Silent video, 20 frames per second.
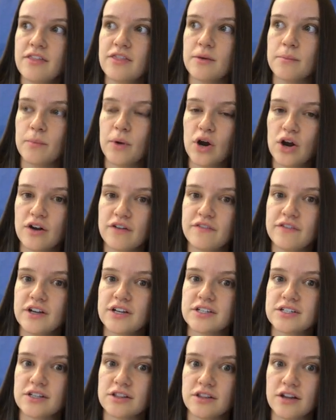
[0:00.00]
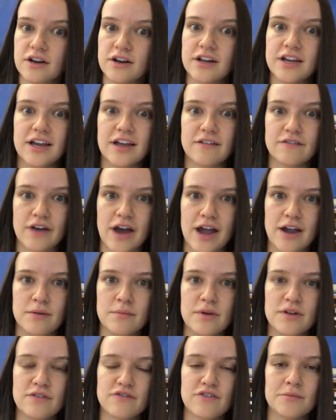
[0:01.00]
the perfect learning
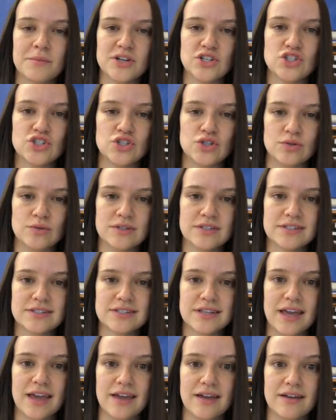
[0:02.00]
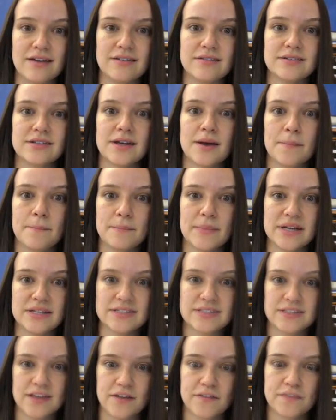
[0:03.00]
environment for my students and
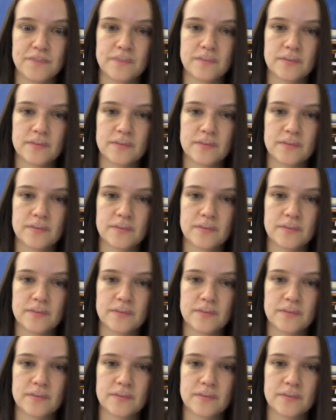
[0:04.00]
myself.